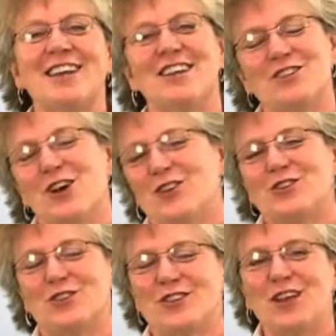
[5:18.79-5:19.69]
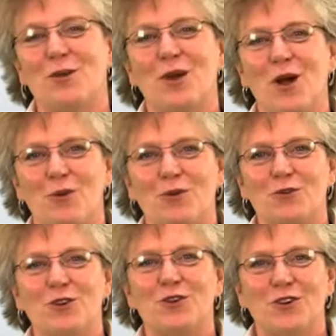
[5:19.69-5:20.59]
and it's also just how we all
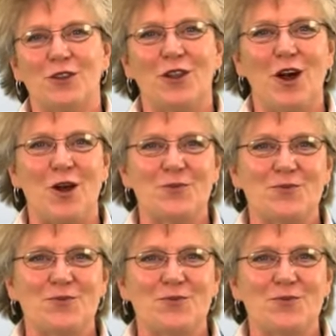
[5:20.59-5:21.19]
refer to the law.